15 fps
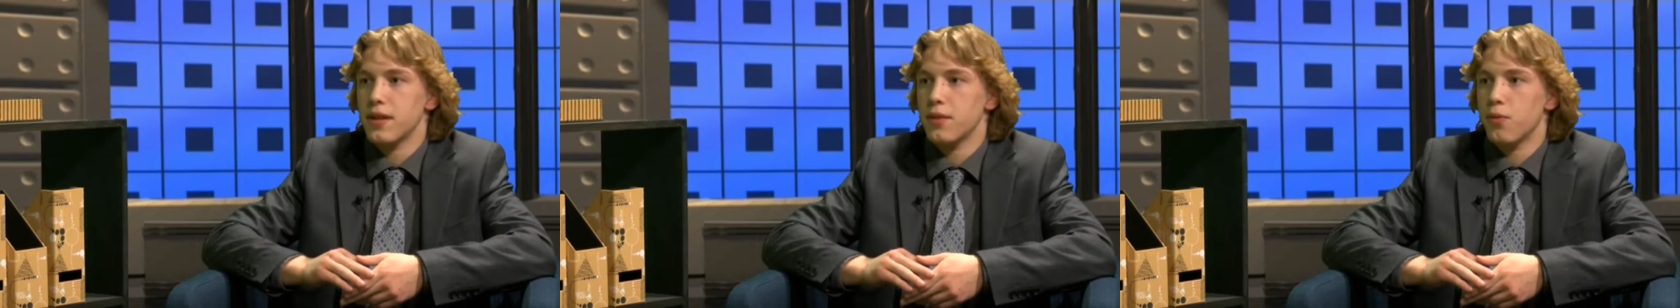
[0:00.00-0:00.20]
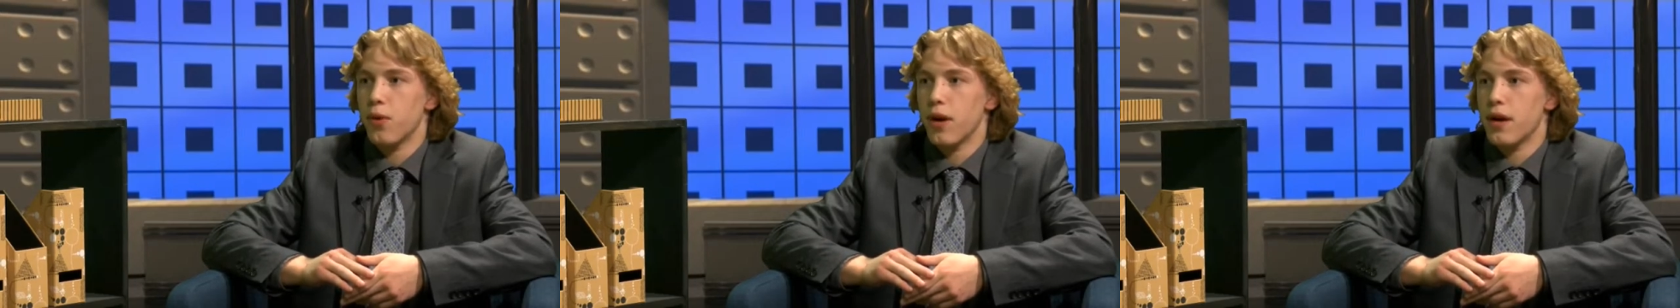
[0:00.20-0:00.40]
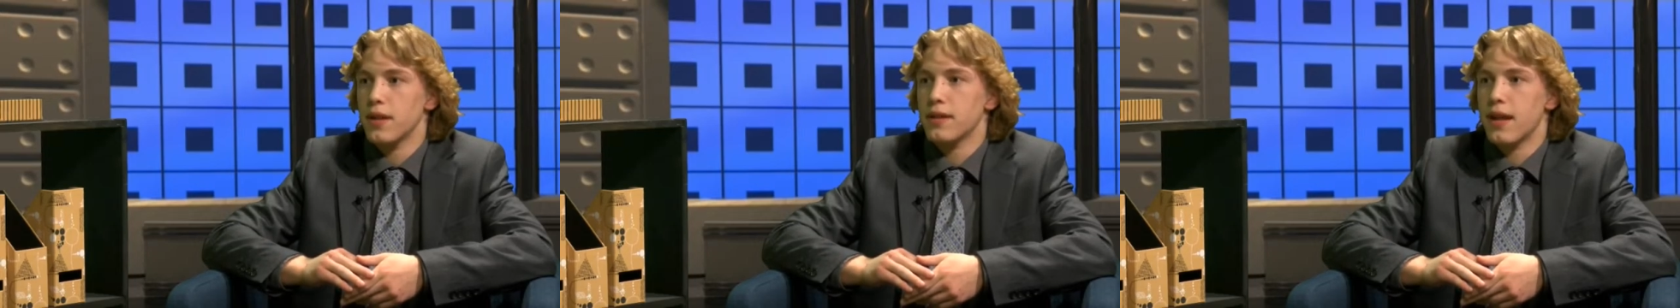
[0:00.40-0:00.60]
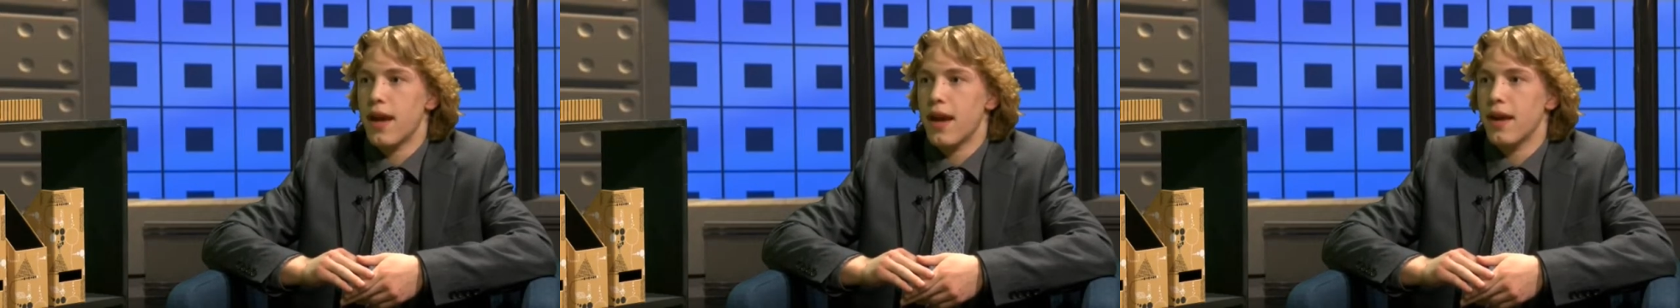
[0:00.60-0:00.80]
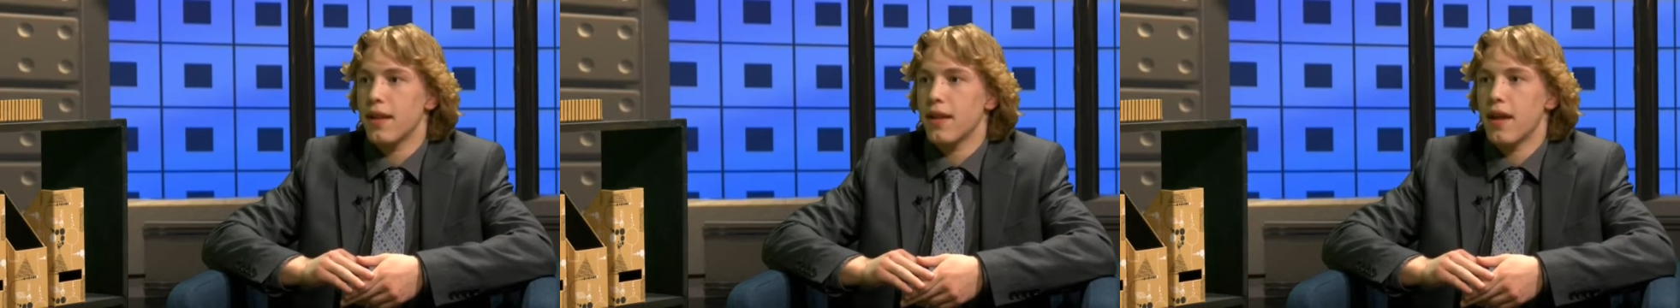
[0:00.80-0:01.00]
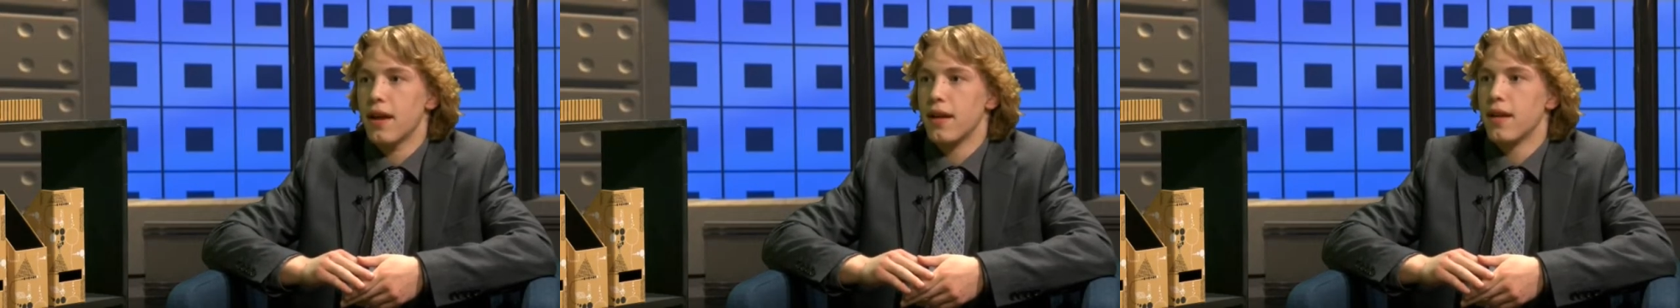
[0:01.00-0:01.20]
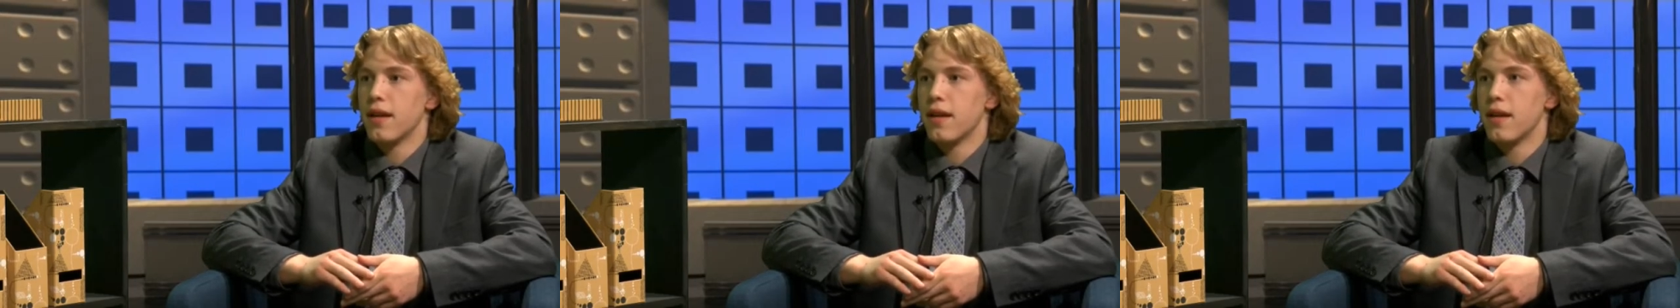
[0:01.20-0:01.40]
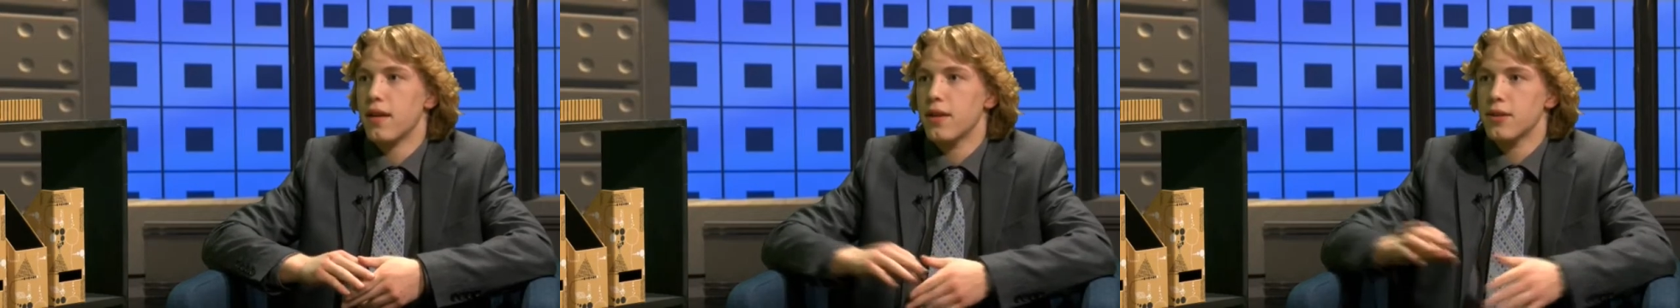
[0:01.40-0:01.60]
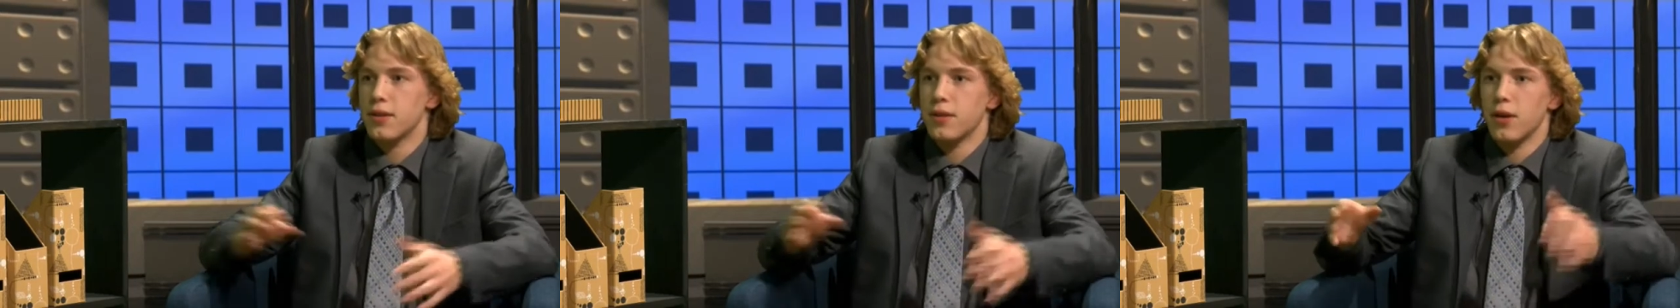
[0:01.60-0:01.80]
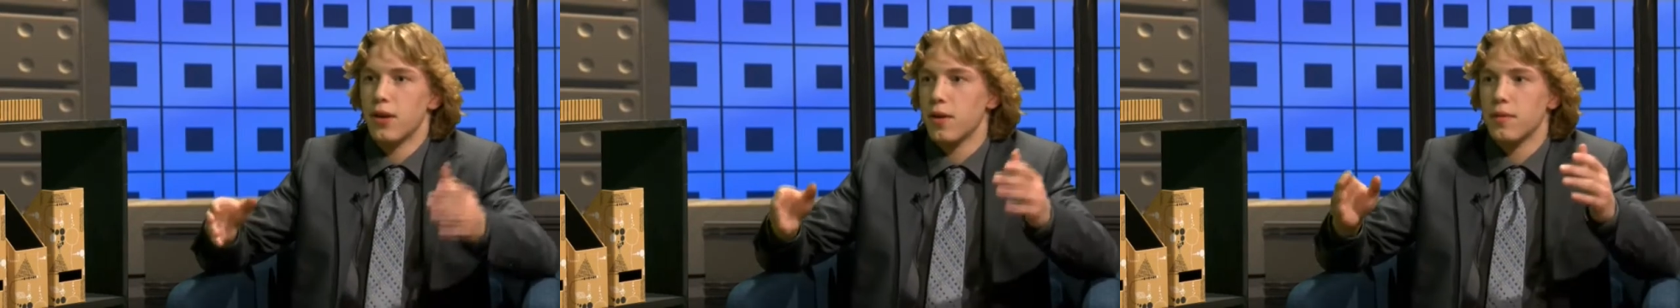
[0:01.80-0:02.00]
just where it's at and like the
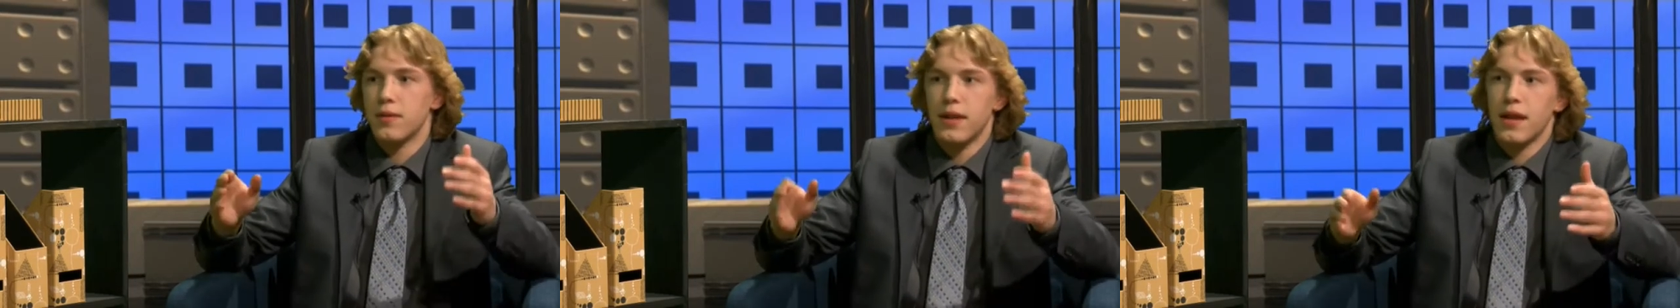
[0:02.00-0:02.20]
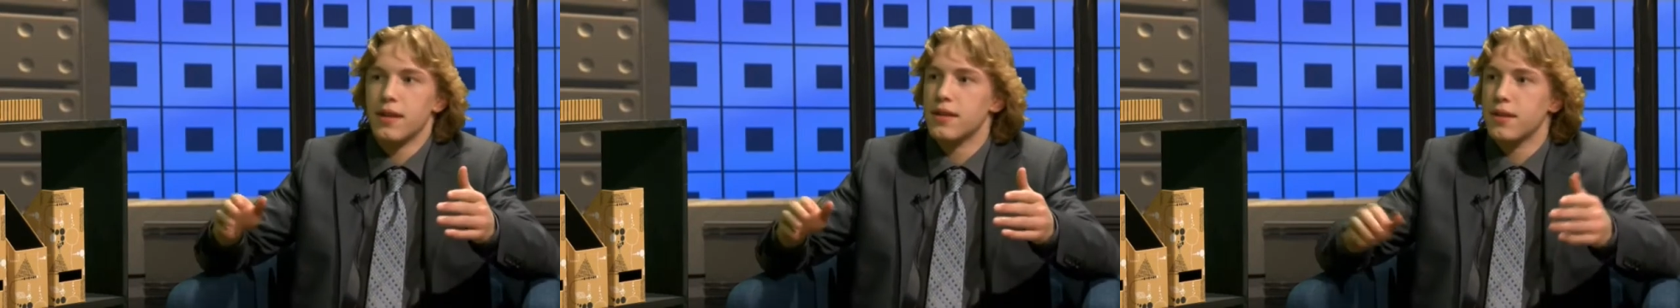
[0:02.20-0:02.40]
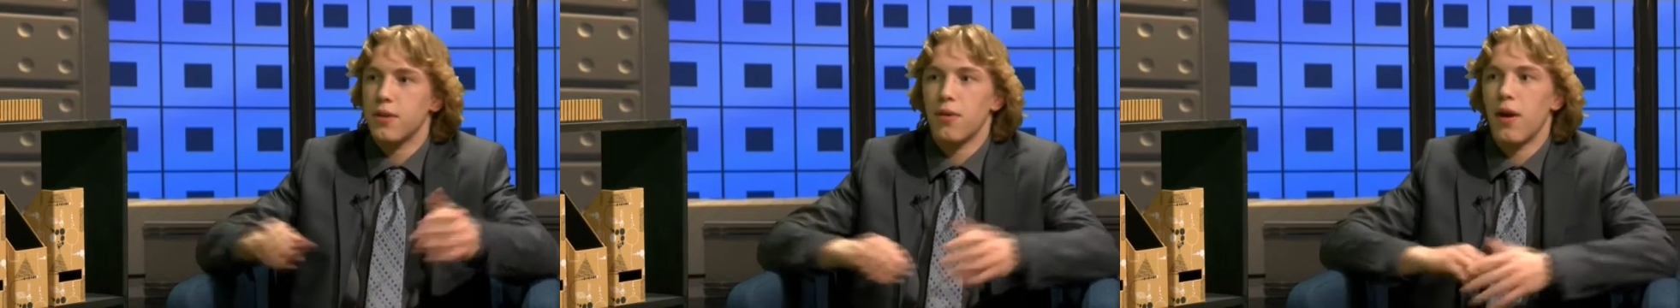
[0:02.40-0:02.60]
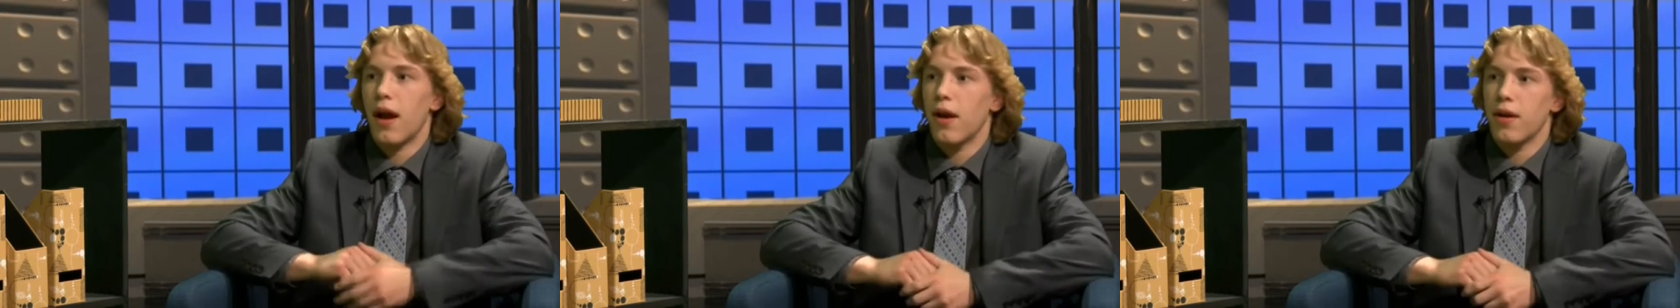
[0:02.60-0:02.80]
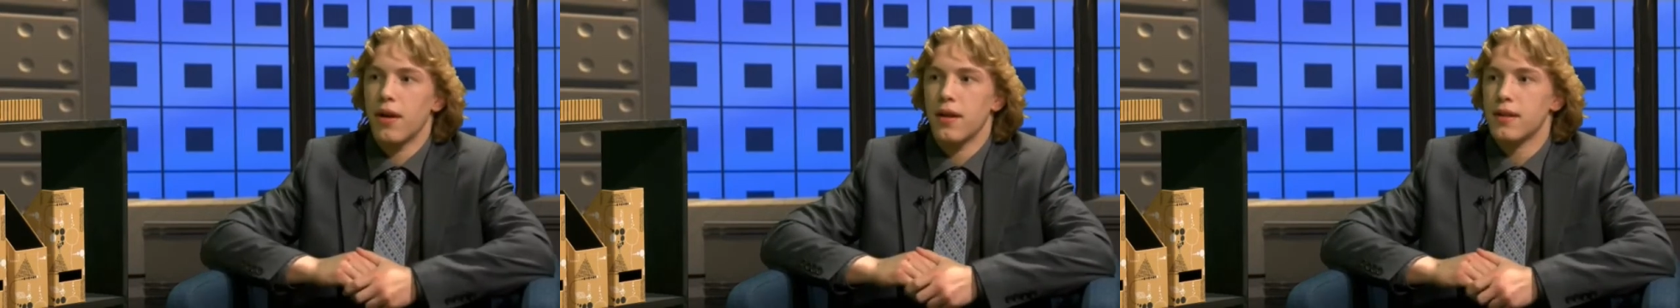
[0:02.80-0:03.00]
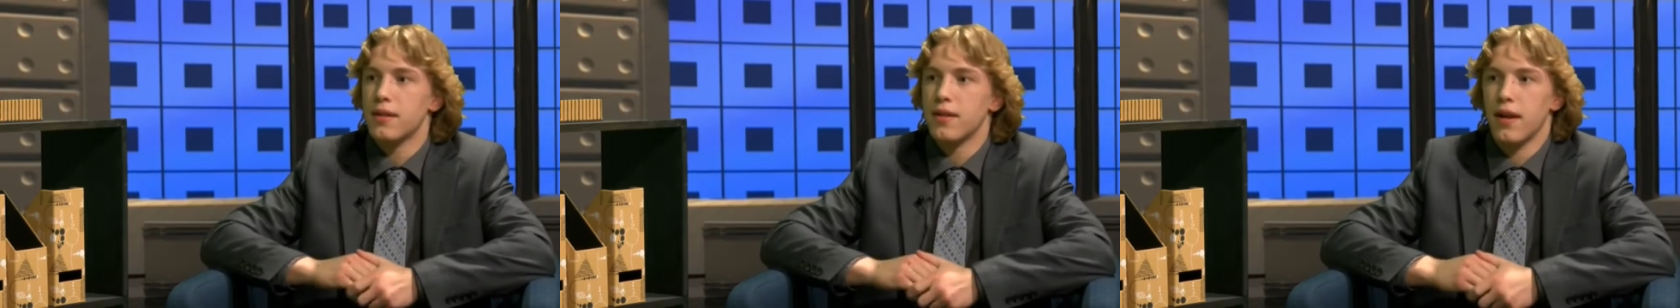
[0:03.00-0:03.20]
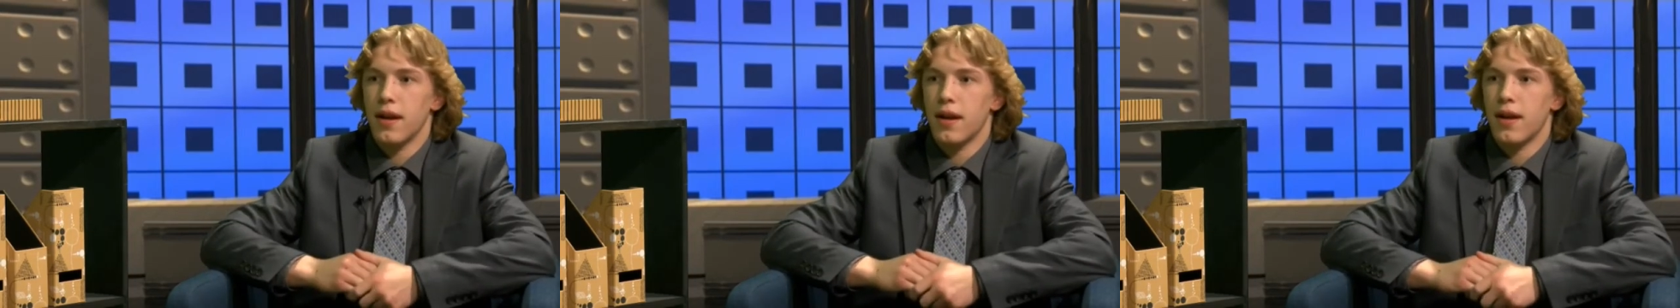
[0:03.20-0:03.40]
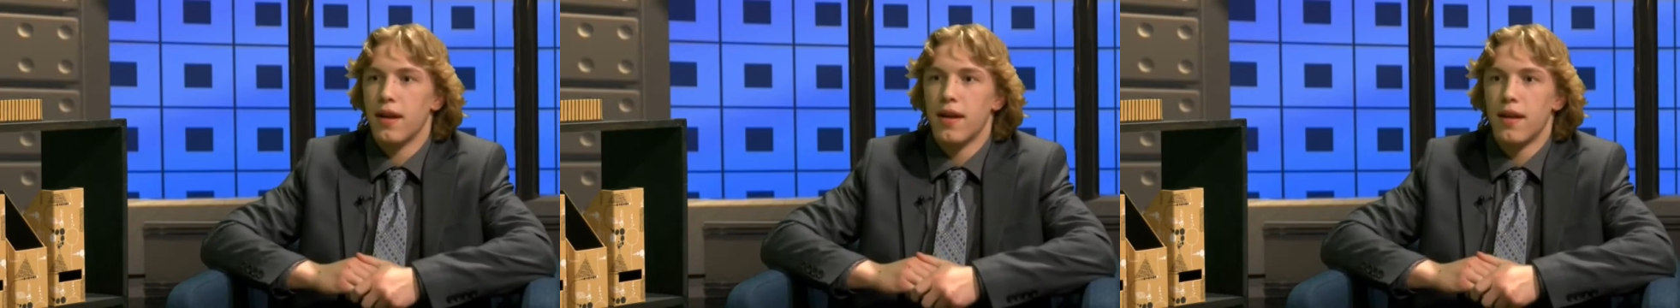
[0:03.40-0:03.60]
circumstances around it, it's like